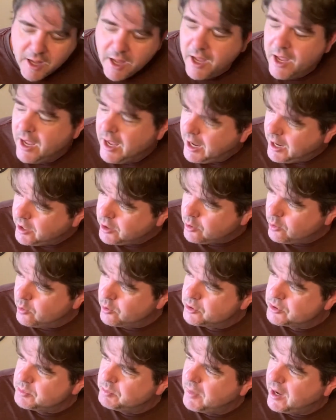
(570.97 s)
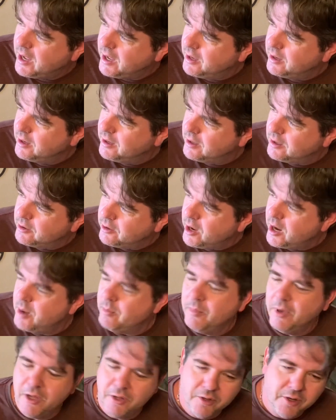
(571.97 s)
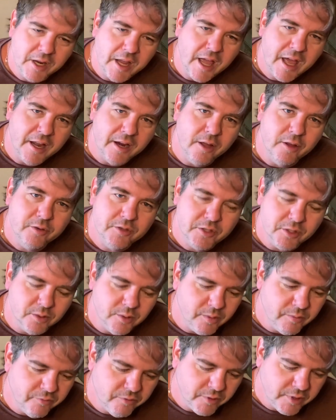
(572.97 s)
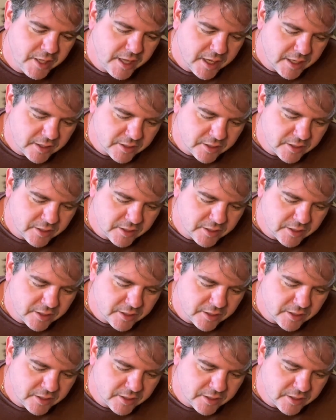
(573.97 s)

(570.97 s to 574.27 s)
Of course, my grandmother got onto him for that,